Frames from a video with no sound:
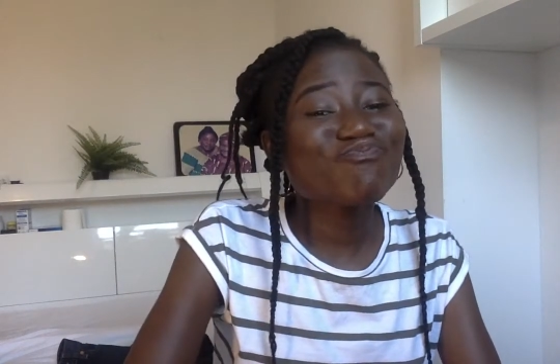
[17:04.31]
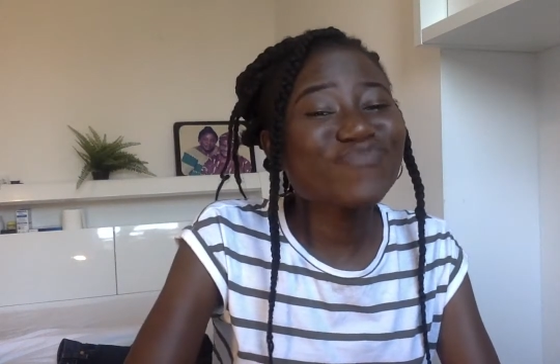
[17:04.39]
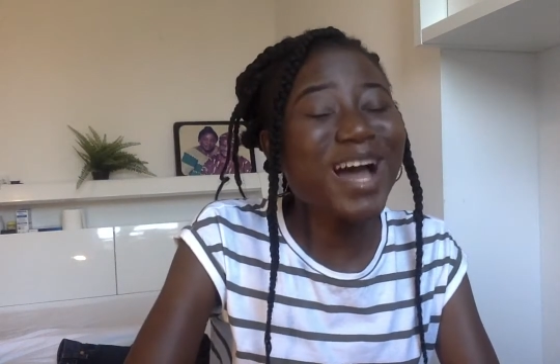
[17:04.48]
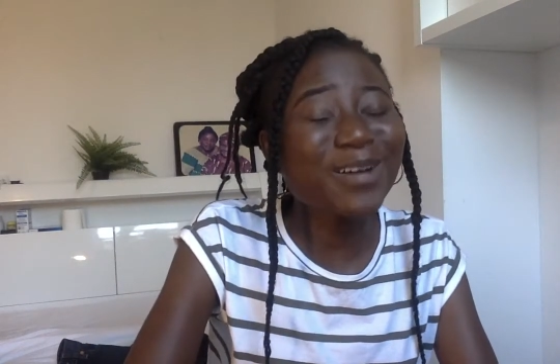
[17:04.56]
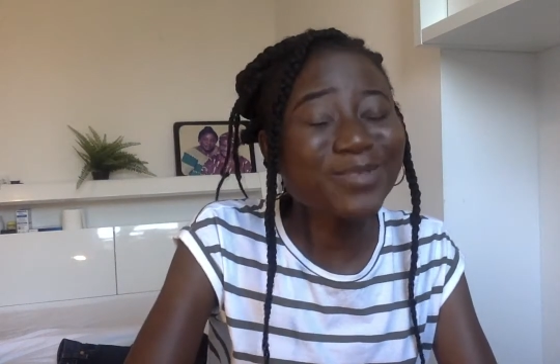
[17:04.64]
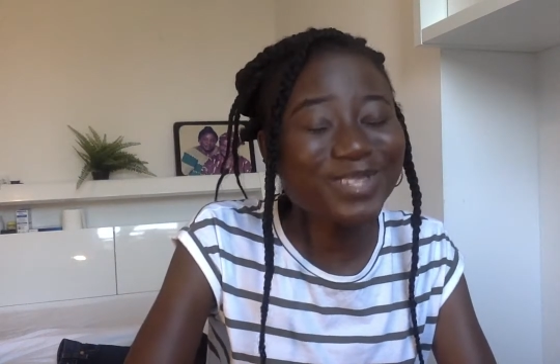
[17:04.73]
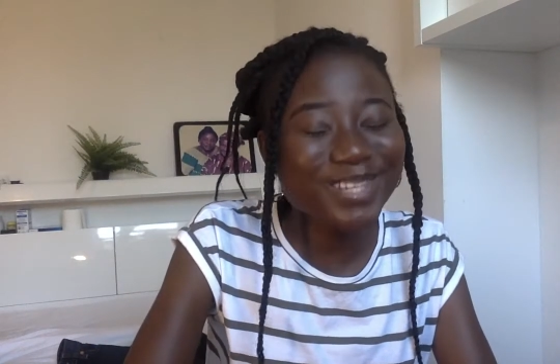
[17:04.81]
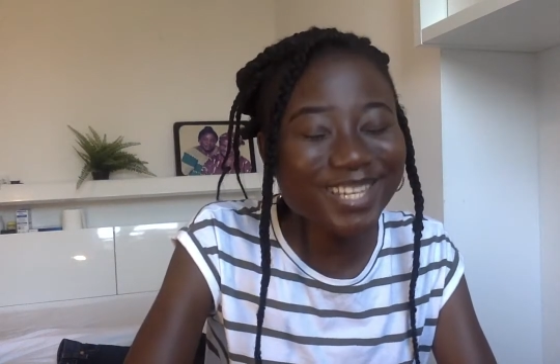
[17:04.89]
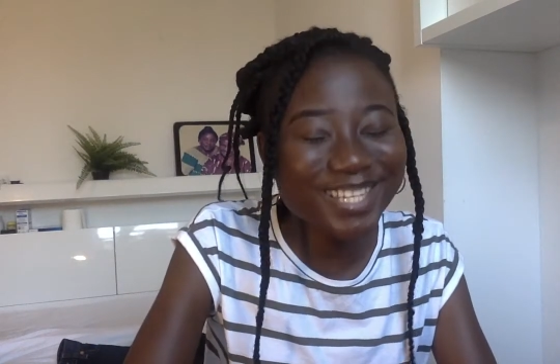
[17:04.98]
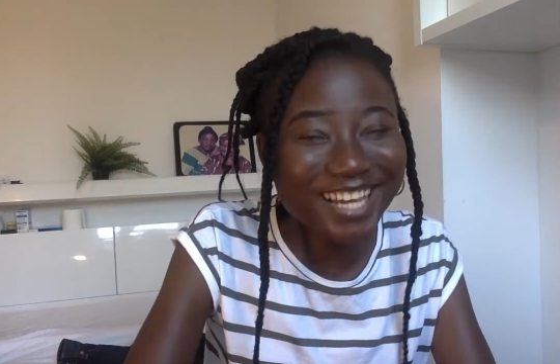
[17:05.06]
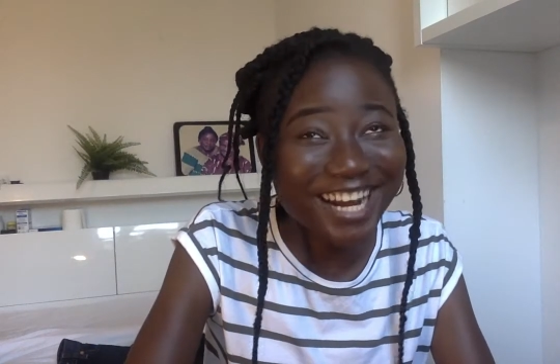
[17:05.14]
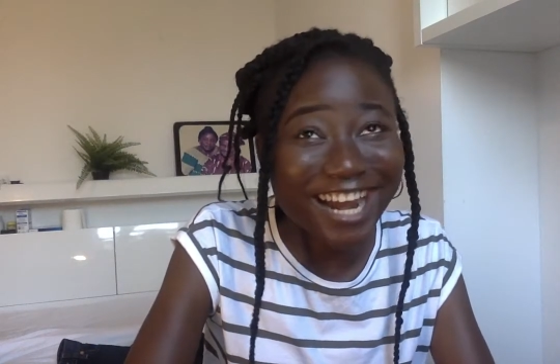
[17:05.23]
I'm so
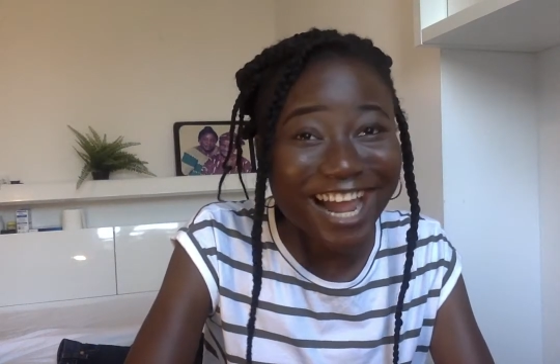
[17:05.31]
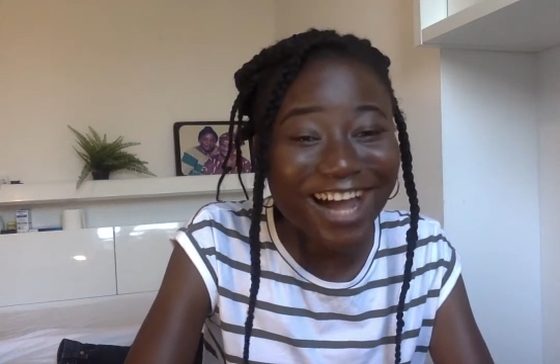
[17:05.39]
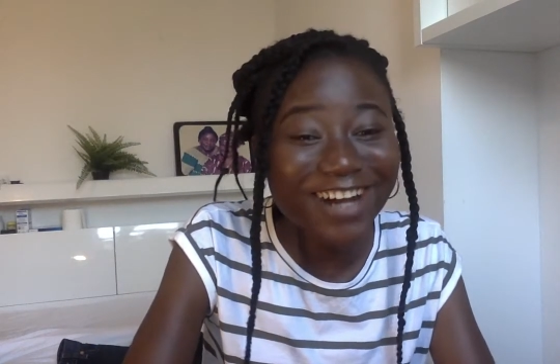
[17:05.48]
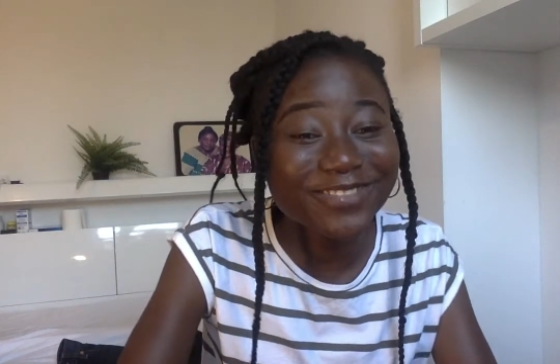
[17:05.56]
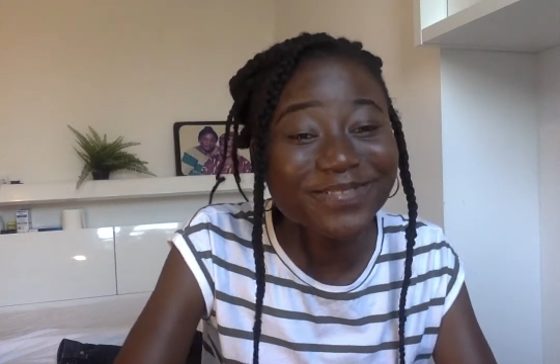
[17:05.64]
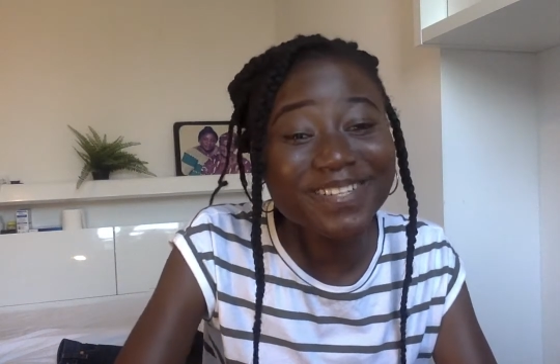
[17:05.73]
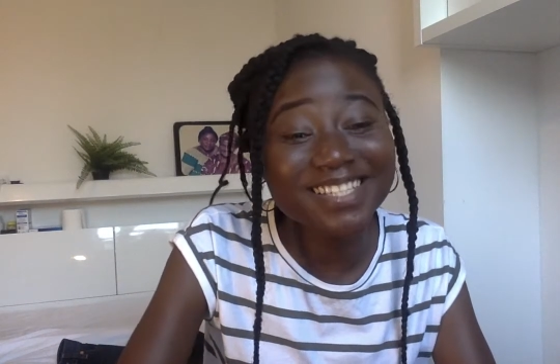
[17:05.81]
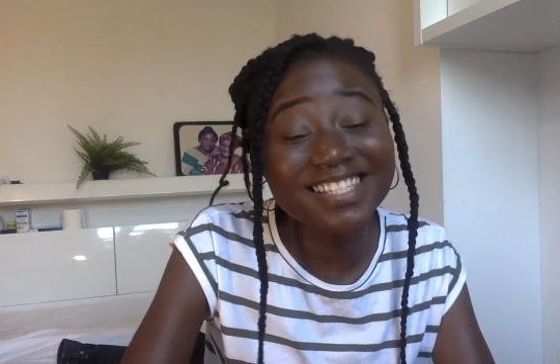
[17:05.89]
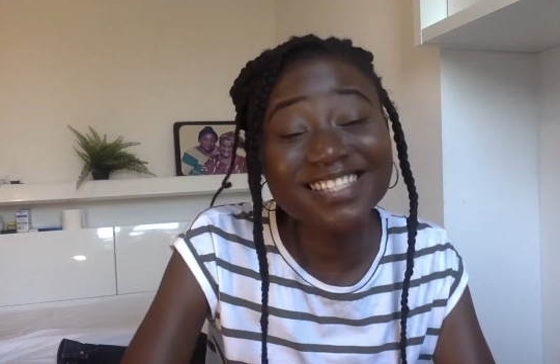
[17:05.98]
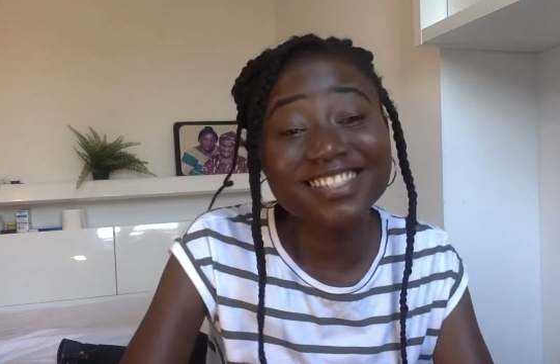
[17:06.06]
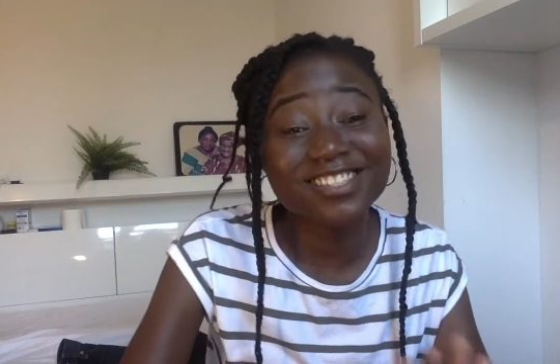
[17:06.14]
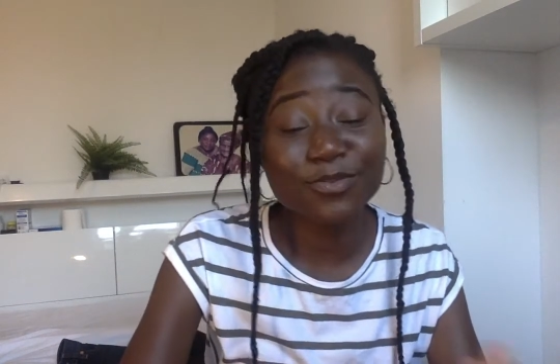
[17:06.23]
sorry, I hope
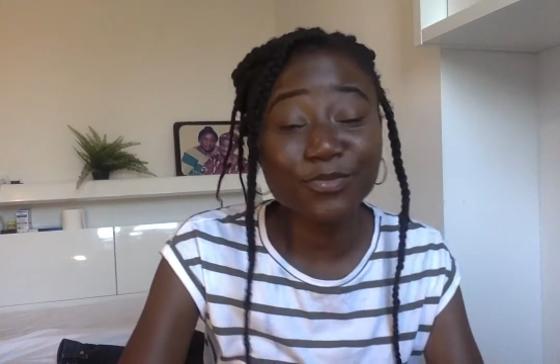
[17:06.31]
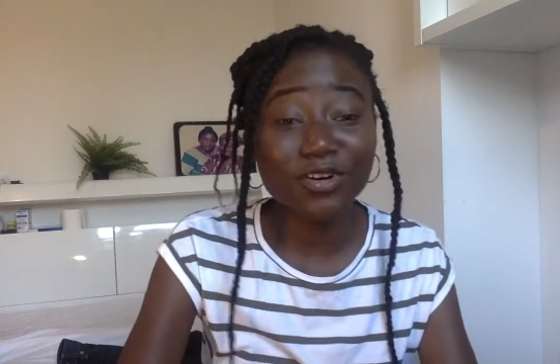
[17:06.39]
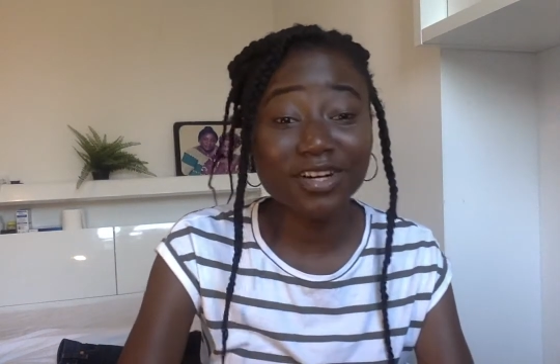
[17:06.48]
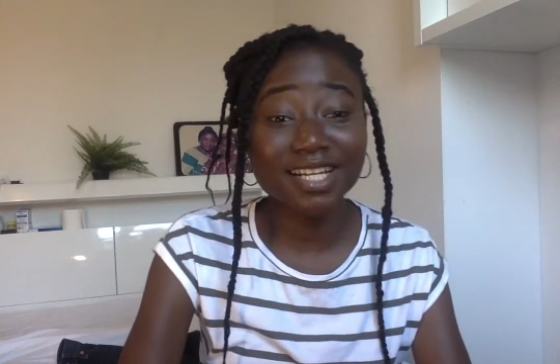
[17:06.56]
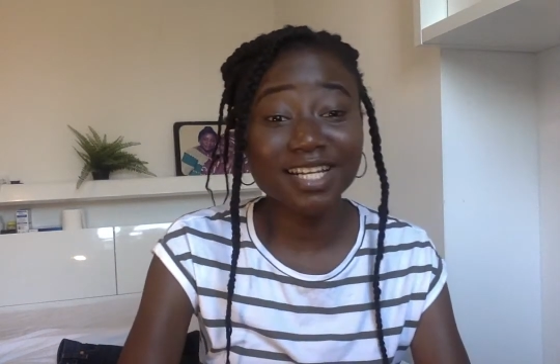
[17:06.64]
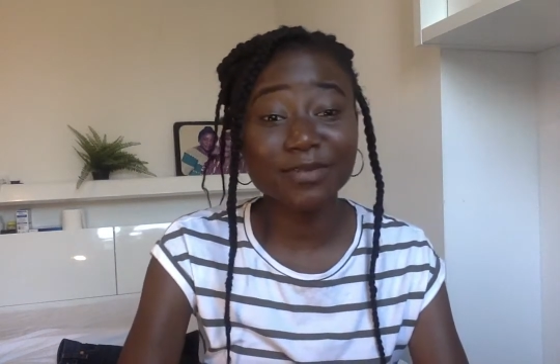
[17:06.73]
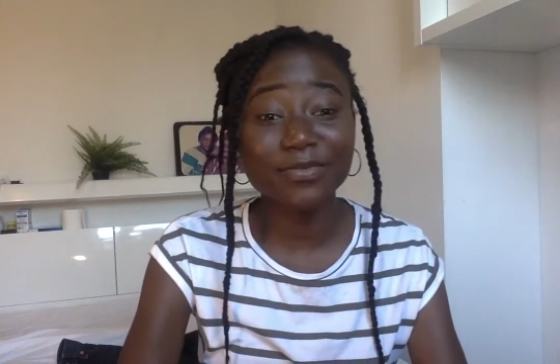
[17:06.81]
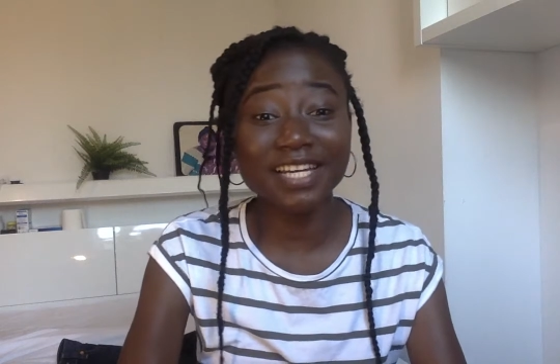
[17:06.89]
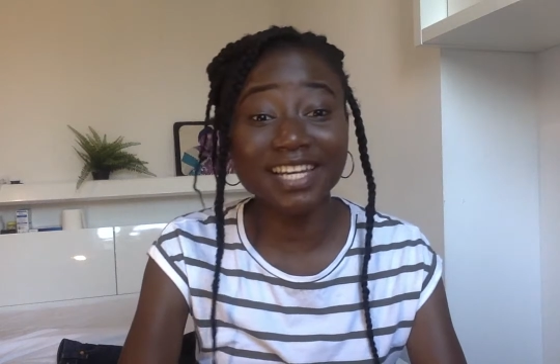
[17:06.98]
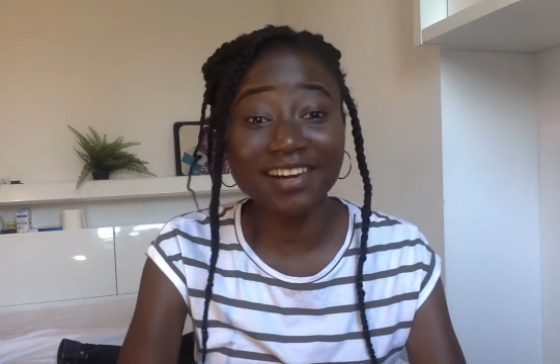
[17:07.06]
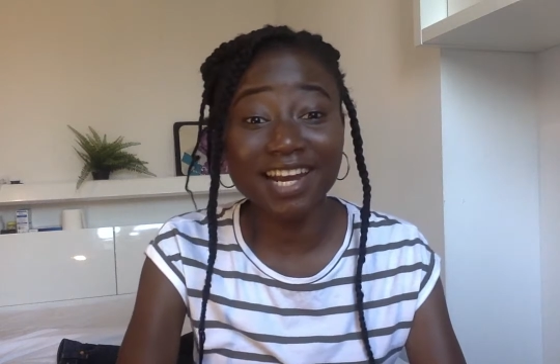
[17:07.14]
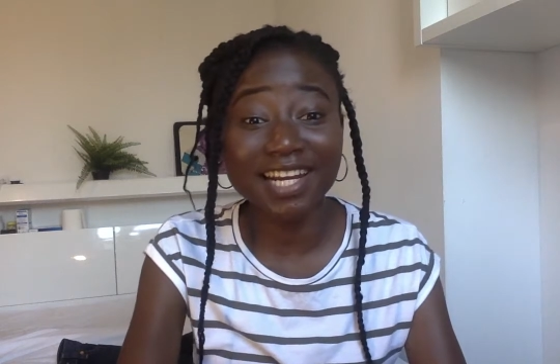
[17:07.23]
this is not boring
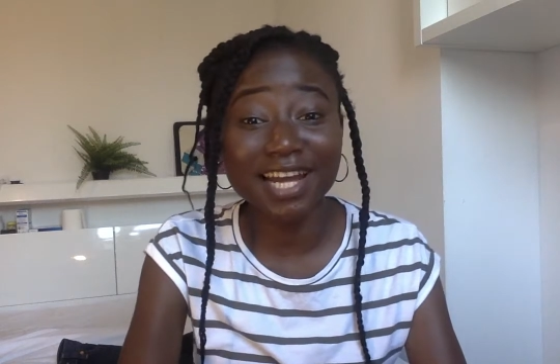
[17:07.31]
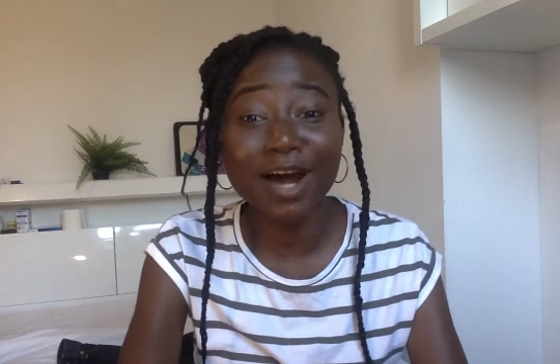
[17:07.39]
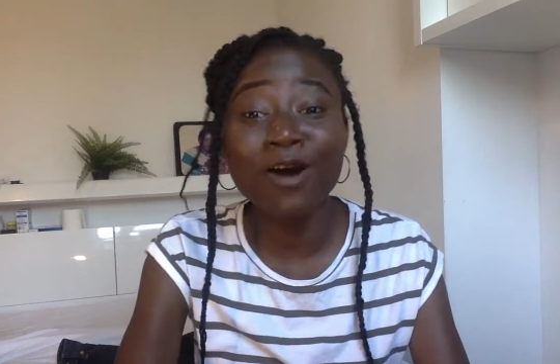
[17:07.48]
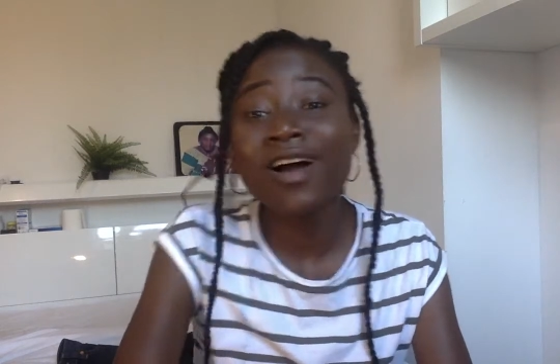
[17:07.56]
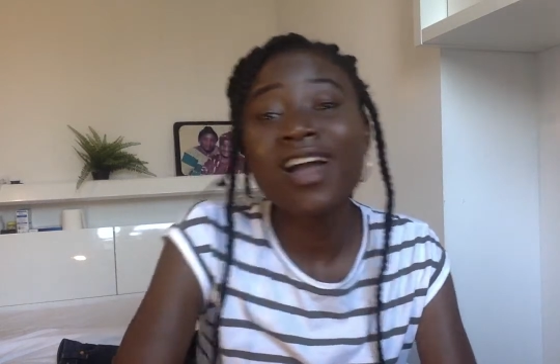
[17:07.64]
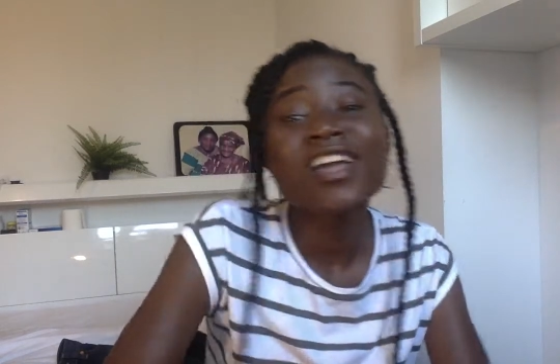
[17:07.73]
anybody right now.